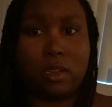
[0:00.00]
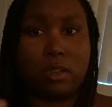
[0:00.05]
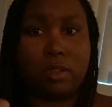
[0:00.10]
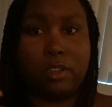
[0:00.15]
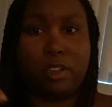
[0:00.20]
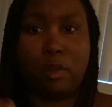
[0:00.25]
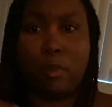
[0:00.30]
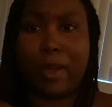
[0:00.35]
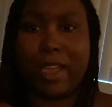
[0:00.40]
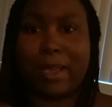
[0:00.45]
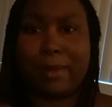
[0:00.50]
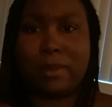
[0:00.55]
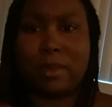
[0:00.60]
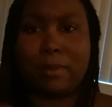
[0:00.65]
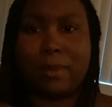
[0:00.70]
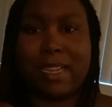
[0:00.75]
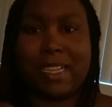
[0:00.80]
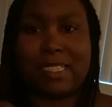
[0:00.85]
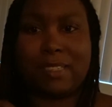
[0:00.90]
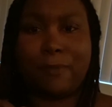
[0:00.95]
You can wake up
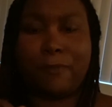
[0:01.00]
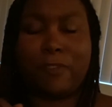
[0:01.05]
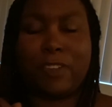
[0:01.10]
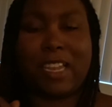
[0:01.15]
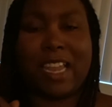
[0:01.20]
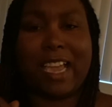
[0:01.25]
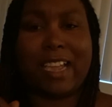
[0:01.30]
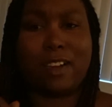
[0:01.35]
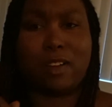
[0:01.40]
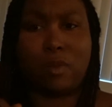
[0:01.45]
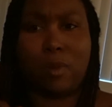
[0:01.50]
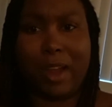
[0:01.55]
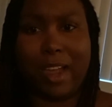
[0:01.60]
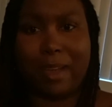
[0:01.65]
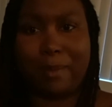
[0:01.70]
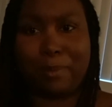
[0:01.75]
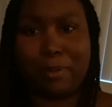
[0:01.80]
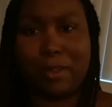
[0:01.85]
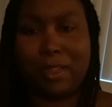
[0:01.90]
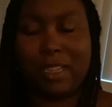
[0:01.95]
some days and feel like
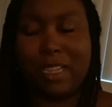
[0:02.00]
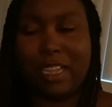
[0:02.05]
crap.